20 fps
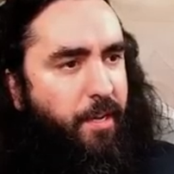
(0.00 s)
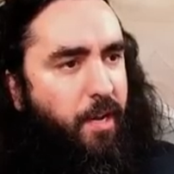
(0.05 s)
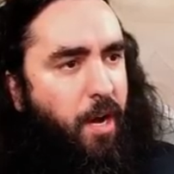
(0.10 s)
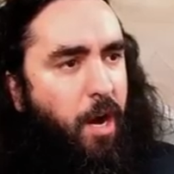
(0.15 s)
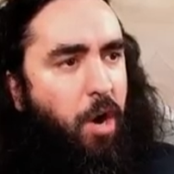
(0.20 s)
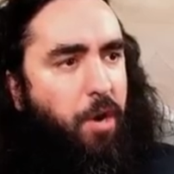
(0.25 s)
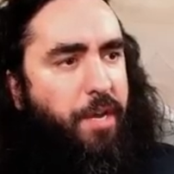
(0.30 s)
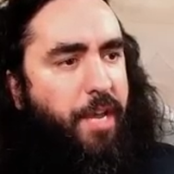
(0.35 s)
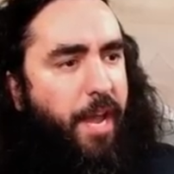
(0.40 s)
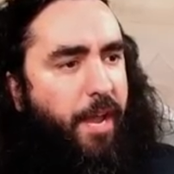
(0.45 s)

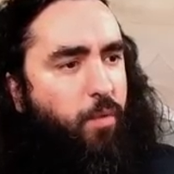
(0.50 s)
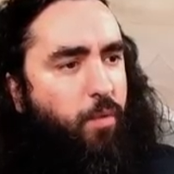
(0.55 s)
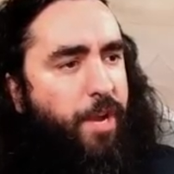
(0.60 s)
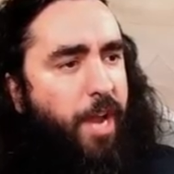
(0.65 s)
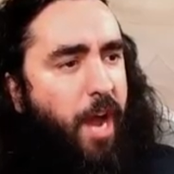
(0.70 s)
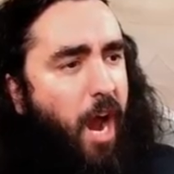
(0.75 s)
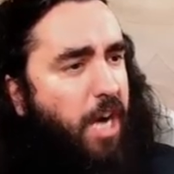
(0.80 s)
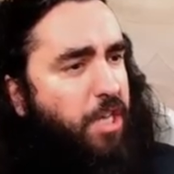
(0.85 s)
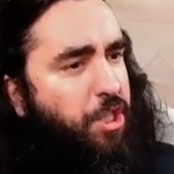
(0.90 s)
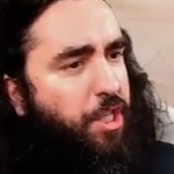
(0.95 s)
Okay, we
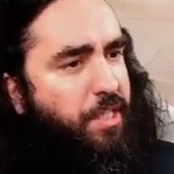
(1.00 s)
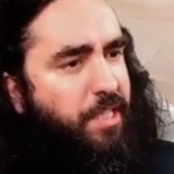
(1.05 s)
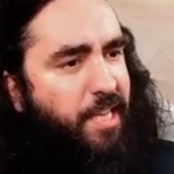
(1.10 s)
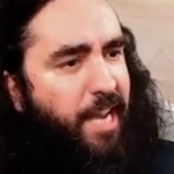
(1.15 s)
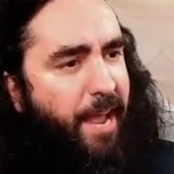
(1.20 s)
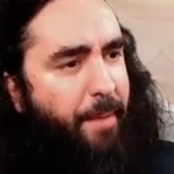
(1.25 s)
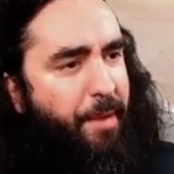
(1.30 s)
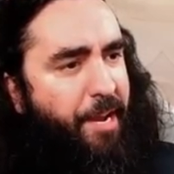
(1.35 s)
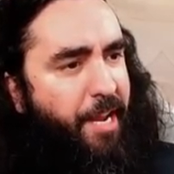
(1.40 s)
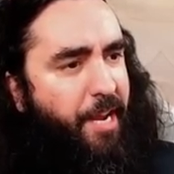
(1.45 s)
are just
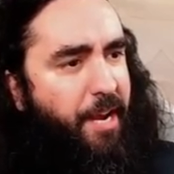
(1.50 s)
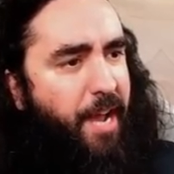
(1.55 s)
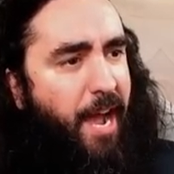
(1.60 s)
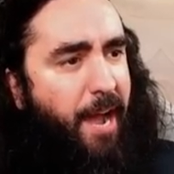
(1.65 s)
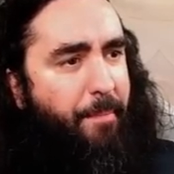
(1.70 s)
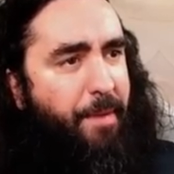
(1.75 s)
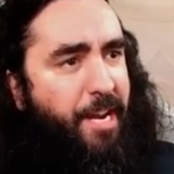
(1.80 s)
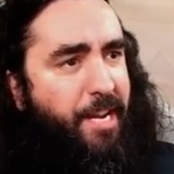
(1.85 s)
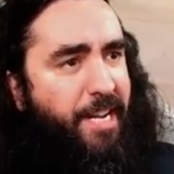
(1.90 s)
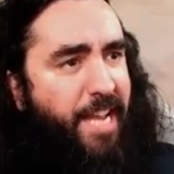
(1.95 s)
slamming in.
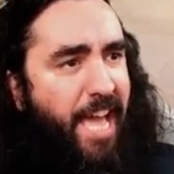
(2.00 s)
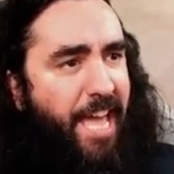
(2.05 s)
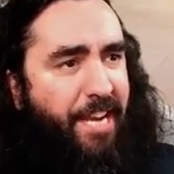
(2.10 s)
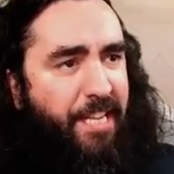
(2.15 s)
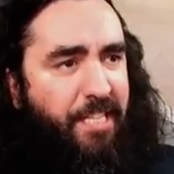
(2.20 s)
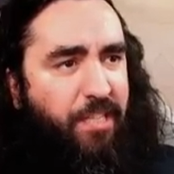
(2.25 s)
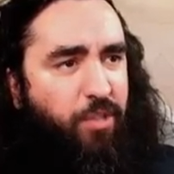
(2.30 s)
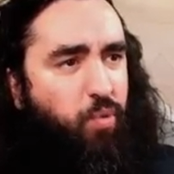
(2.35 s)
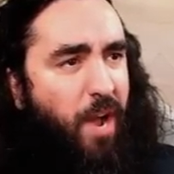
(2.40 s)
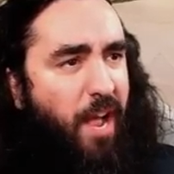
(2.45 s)
I mean, that
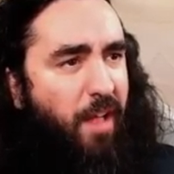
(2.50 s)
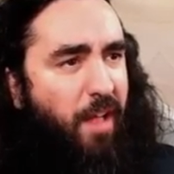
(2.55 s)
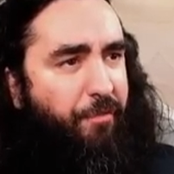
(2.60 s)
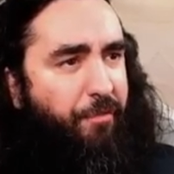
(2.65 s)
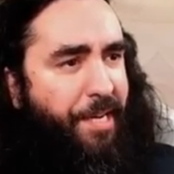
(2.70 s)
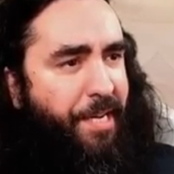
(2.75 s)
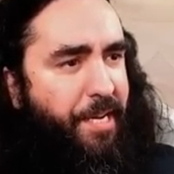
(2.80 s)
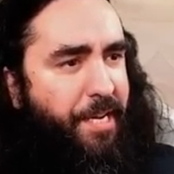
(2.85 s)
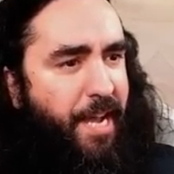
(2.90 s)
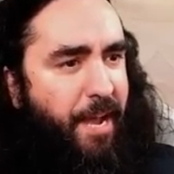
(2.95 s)
is 12
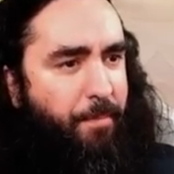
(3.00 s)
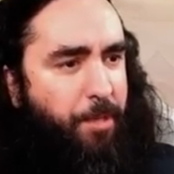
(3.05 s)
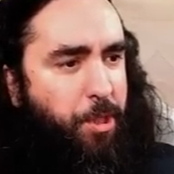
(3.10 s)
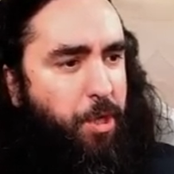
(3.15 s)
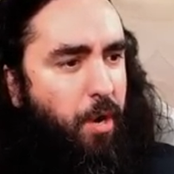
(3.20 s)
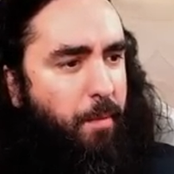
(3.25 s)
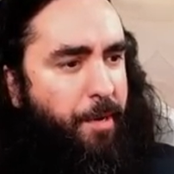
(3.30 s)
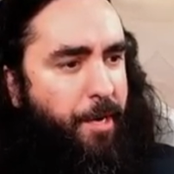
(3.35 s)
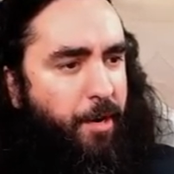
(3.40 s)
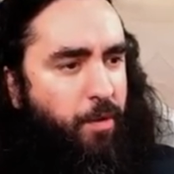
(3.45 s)
freaking damage
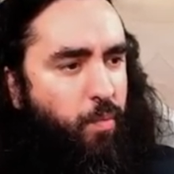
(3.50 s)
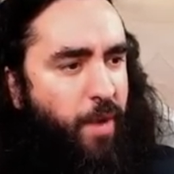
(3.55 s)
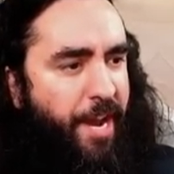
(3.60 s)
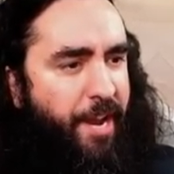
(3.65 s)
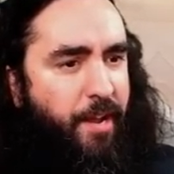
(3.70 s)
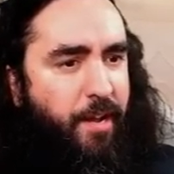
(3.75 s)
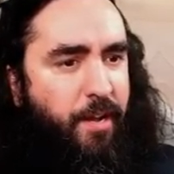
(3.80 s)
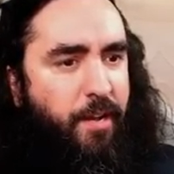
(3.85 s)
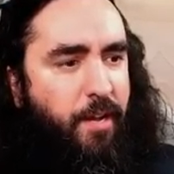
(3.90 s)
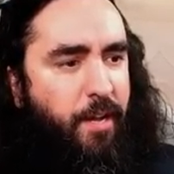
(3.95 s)
coming their way.
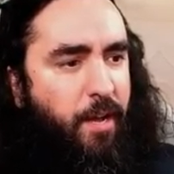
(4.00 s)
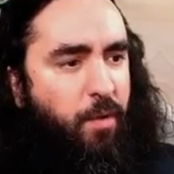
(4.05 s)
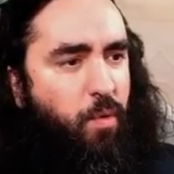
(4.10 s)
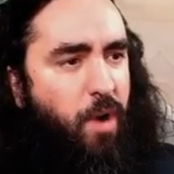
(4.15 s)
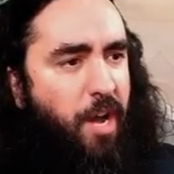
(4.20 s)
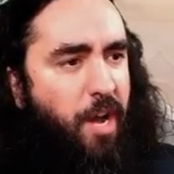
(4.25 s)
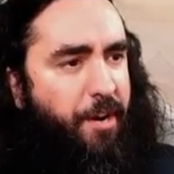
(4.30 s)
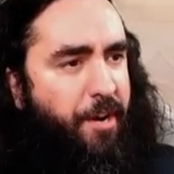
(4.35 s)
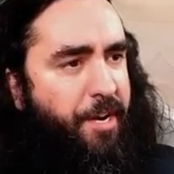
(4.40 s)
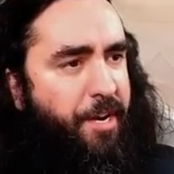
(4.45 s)
And
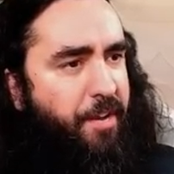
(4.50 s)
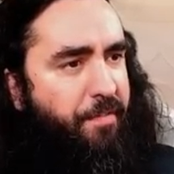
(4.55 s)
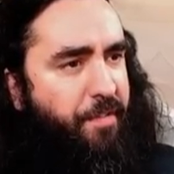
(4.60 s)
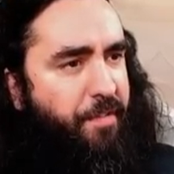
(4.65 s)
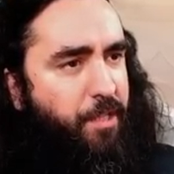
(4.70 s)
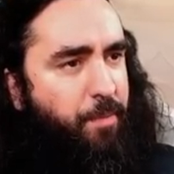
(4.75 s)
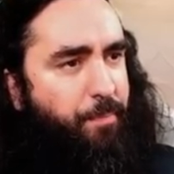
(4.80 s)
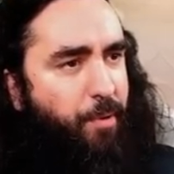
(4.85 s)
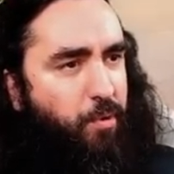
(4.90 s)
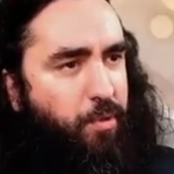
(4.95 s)
what are they
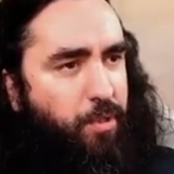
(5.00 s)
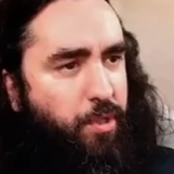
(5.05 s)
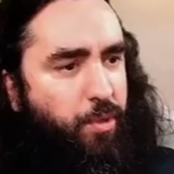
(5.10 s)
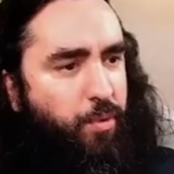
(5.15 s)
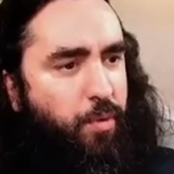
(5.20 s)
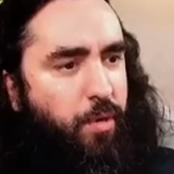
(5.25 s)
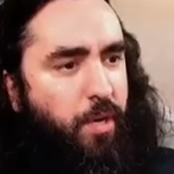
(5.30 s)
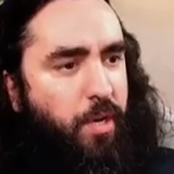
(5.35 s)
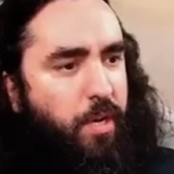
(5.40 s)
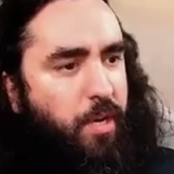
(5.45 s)
even supposed to
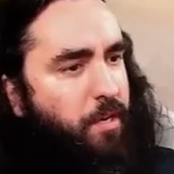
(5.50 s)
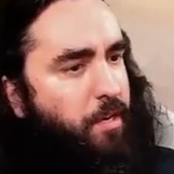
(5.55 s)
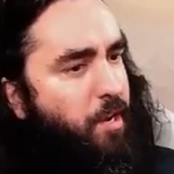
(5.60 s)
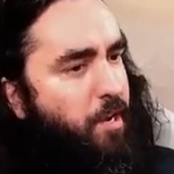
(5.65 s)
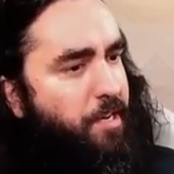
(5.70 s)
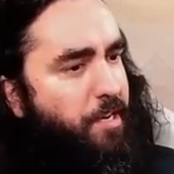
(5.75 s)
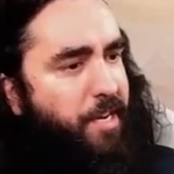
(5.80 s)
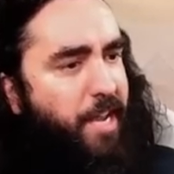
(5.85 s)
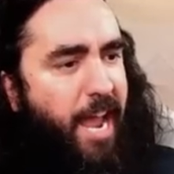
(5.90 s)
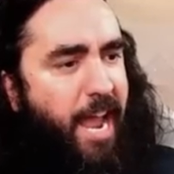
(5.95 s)
do?
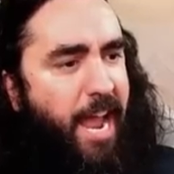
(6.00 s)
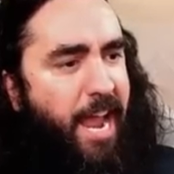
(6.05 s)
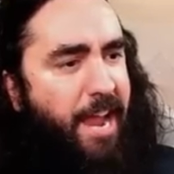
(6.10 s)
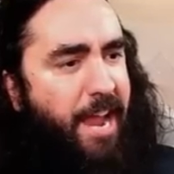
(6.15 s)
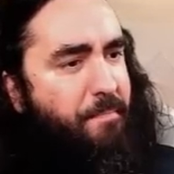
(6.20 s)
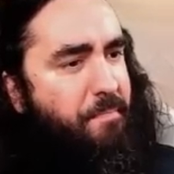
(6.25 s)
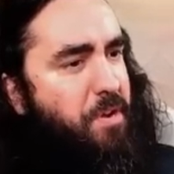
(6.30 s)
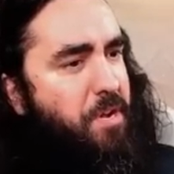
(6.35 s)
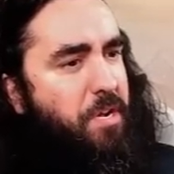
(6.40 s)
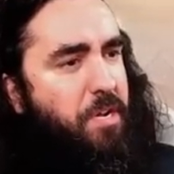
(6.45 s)
Good
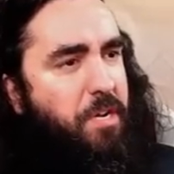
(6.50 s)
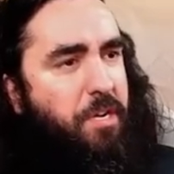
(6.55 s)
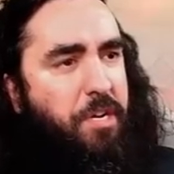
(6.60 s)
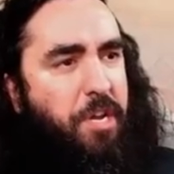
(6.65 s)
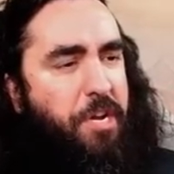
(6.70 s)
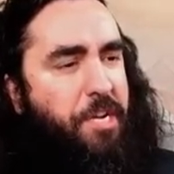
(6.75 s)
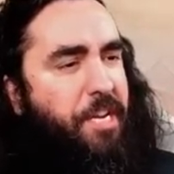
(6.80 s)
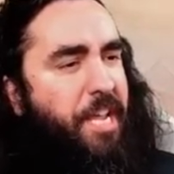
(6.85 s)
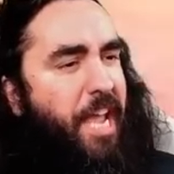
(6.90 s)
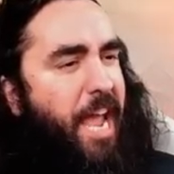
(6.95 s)
game,
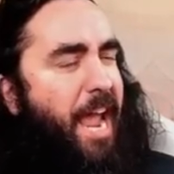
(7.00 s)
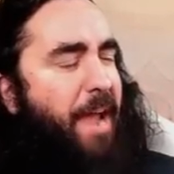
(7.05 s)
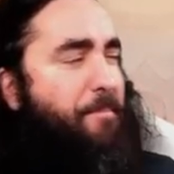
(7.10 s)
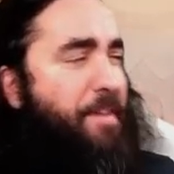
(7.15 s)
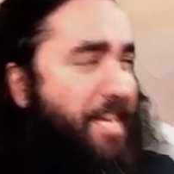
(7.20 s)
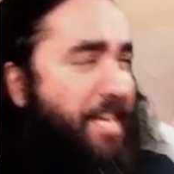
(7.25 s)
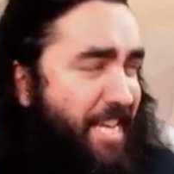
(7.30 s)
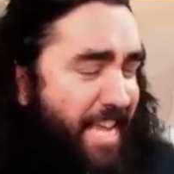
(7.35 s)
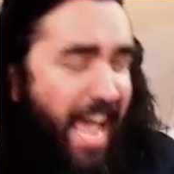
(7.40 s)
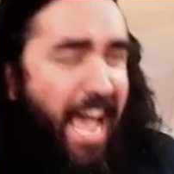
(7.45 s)
good game.
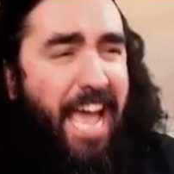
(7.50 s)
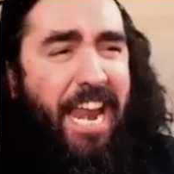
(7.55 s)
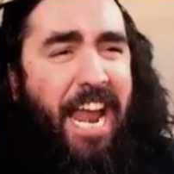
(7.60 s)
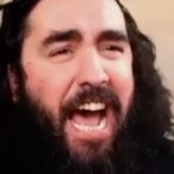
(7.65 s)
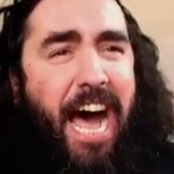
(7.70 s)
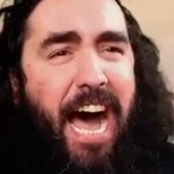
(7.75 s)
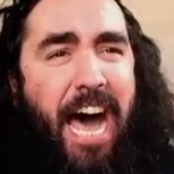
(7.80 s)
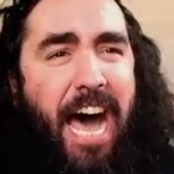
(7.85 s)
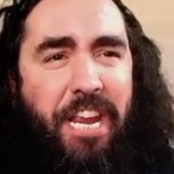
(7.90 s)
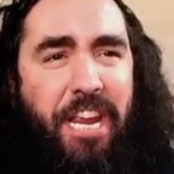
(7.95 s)
Get
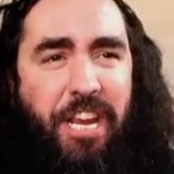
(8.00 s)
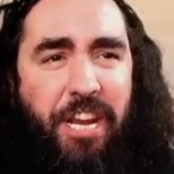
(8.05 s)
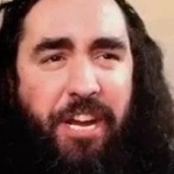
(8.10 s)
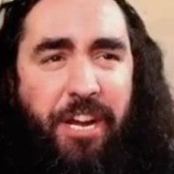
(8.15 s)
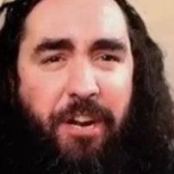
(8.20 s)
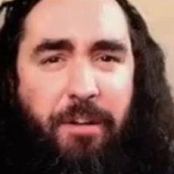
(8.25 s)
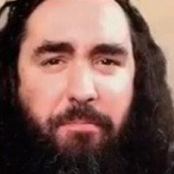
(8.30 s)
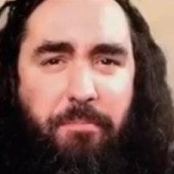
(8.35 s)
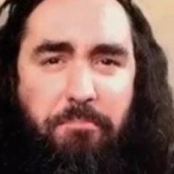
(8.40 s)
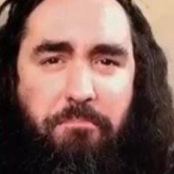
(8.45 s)
out of
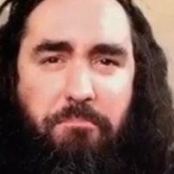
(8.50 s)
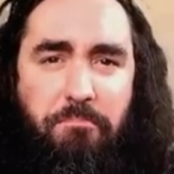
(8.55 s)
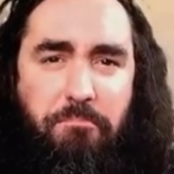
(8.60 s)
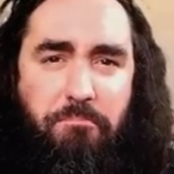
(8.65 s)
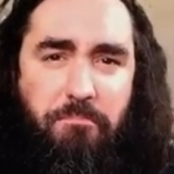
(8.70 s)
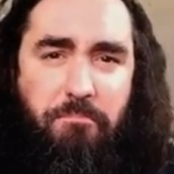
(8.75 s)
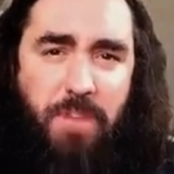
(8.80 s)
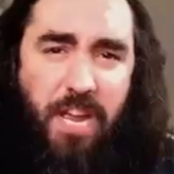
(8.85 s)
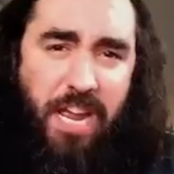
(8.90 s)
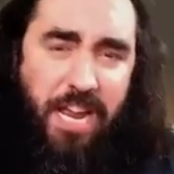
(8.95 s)
here.
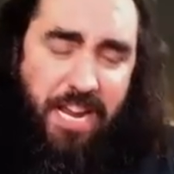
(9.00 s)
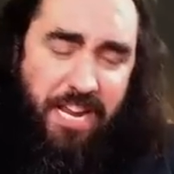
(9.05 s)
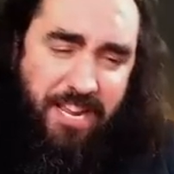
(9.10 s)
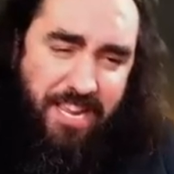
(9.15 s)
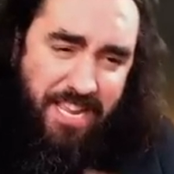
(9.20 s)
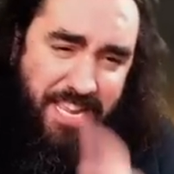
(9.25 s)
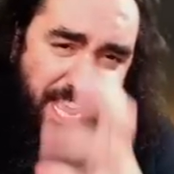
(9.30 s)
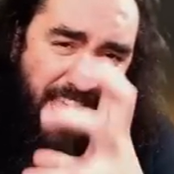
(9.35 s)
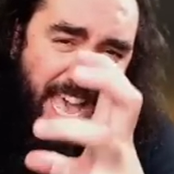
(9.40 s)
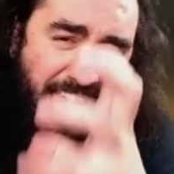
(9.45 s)

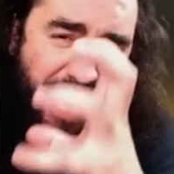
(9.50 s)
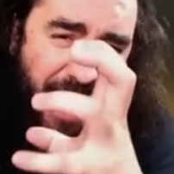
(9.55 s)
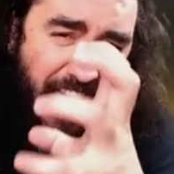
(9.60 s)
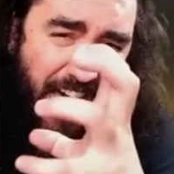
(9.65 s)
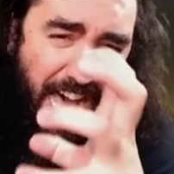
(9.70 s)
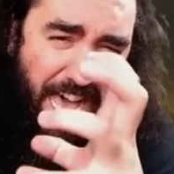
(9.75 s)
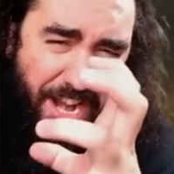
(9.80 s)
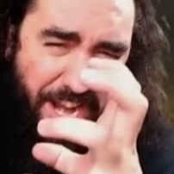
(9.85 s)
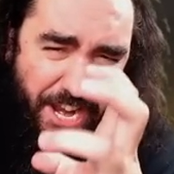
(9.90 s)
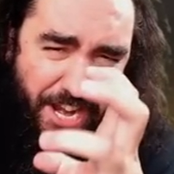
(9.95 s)
Get
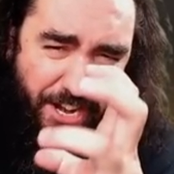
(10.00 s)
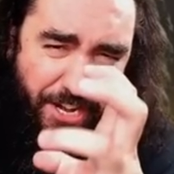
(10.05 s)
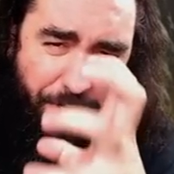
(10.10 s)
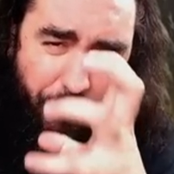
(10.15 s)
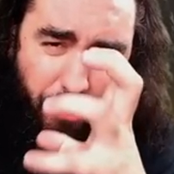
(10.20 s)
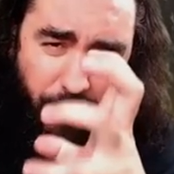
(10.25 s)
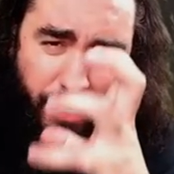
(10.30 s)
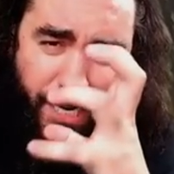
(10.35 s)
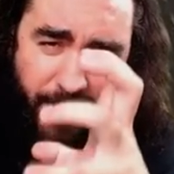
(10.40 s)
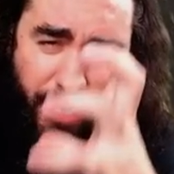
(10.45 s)
out of here,
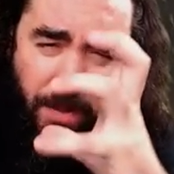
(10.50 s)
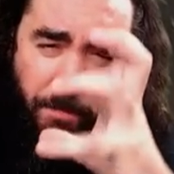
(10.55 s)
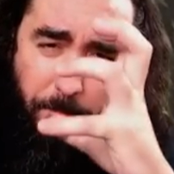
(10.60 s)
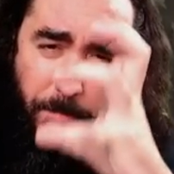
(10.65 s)
you little